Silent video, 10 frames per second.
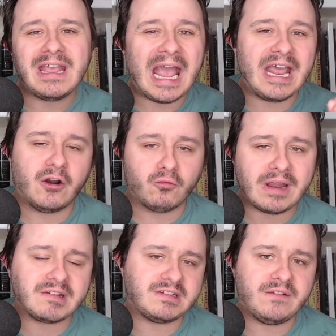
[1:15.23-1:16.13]
and
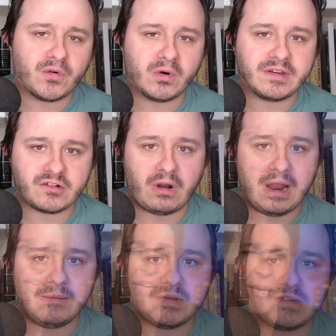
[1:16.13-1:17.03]
arrested for his
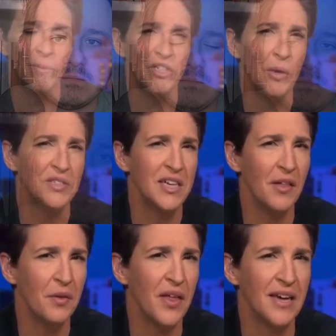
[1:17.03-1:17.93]
crimes. But you know, it's
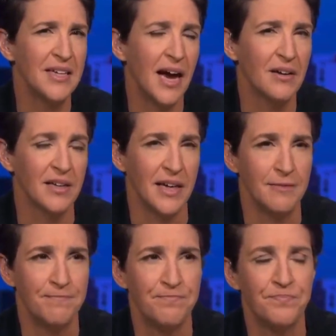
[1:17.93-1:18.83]
another thing
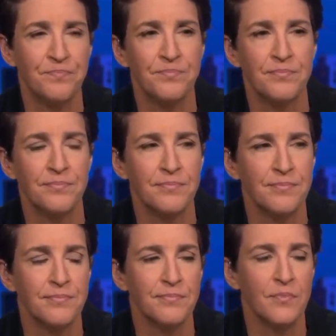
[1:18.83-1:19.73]
entirely
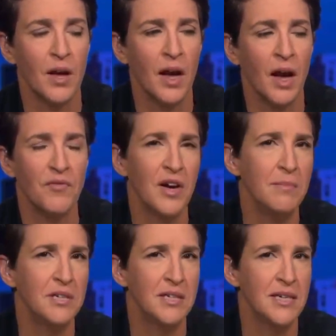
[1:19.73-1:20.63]
uh, for
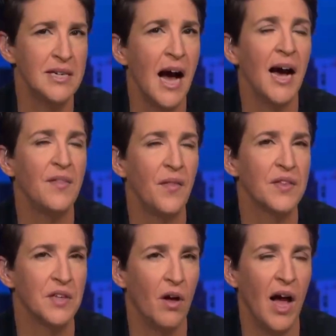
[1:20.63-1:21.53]
him to deny that
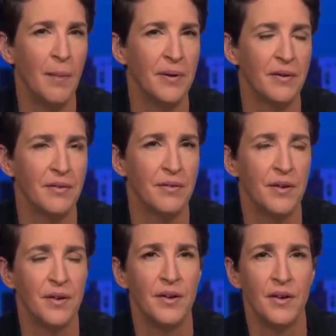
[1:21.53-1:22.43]
this all happened
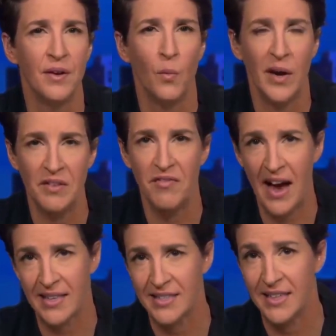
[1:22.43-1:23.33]
when in
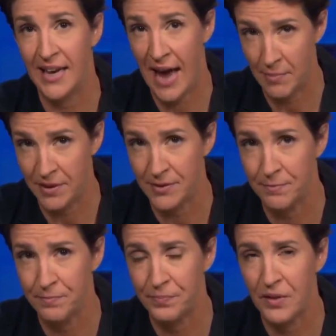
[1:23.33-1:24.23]
fact it happened.
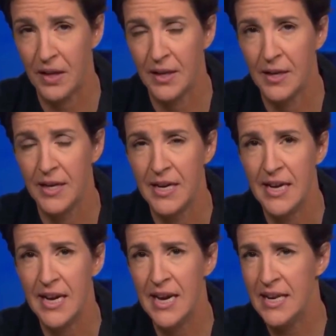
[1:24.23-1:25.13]

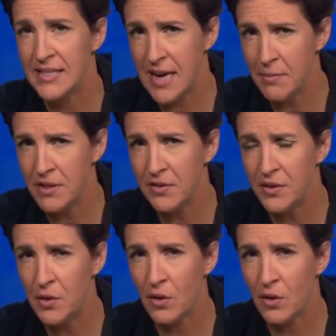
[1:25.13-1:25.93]
In a statement to the New